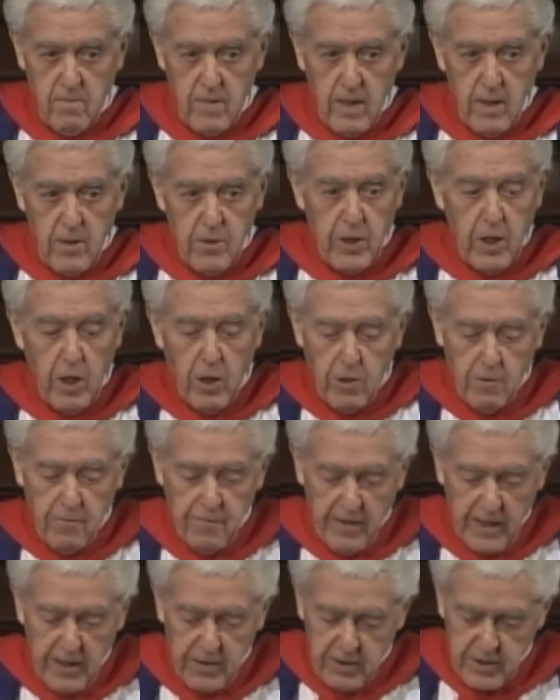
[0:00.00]
The old
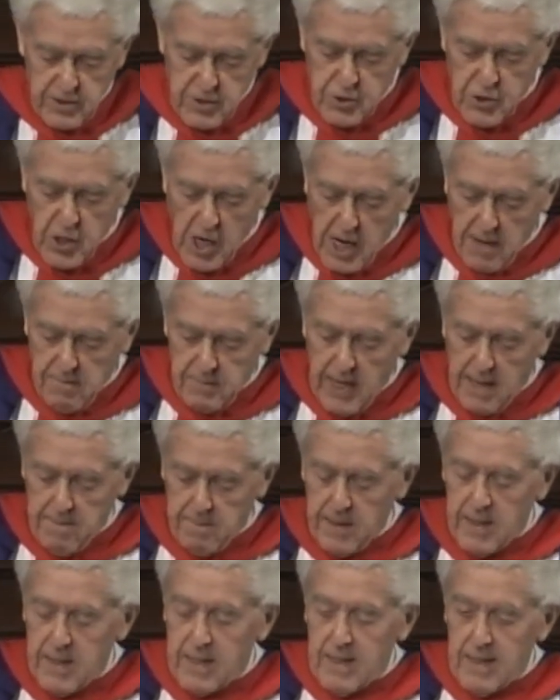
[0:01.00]
faith is jammed up
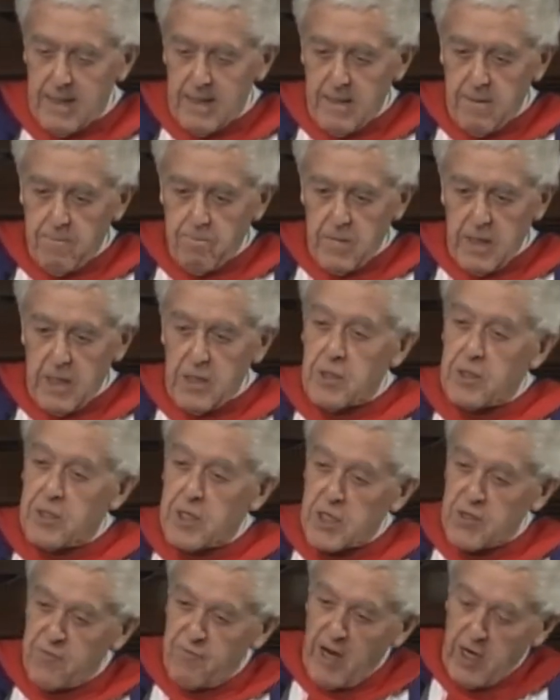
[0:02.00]
in the
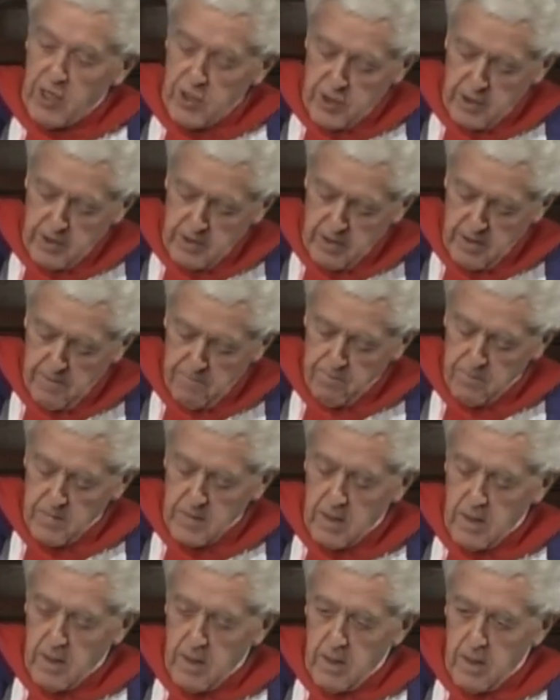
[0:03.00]
dysfunction
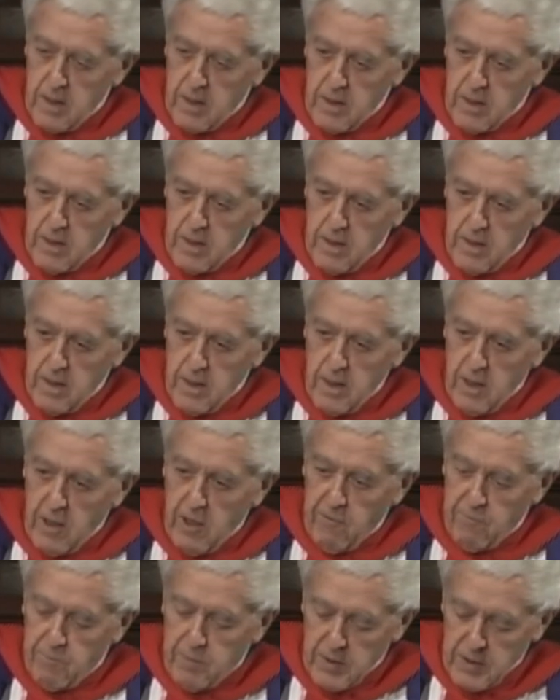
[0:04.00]

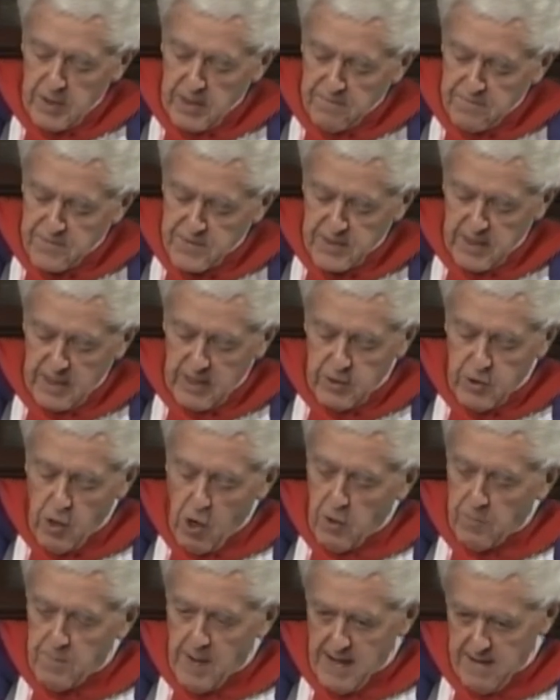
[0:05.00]
of beliefs and
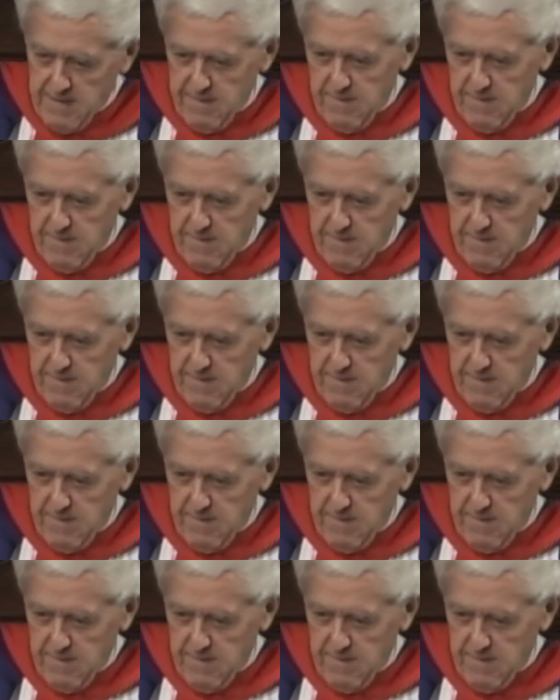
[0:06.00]
dogma.